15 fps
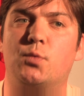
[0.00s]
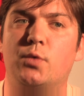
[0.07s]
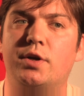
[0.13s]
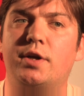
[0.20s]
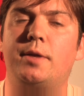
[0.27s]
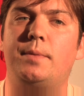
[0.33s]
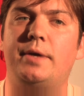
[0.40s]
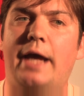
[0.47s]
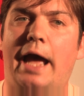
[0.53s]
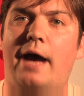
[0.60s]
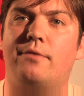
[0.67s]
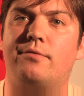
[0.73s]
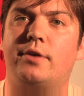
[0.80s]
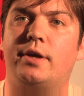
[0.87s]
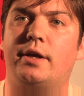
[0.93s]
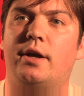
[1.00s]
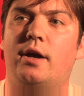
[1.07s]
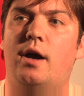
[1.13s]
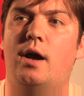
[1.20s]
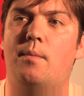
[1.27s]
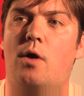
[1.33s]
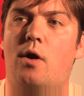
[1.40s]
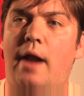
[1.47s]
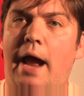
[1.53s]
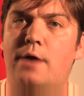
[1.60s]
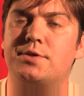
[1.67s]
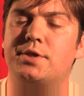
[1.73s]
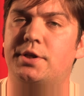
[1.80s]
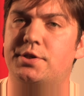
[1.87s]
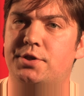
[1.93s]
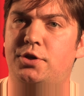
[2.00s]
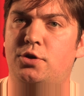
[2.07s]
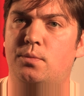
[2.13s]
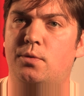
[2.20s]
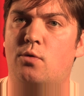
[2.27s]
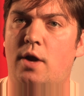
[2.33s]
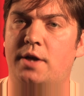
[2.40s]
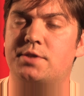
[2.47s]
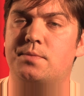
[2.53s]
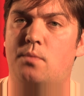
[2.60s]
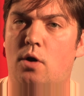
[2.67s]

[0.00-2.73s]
we're going to be having um, our Housing is a Human Rights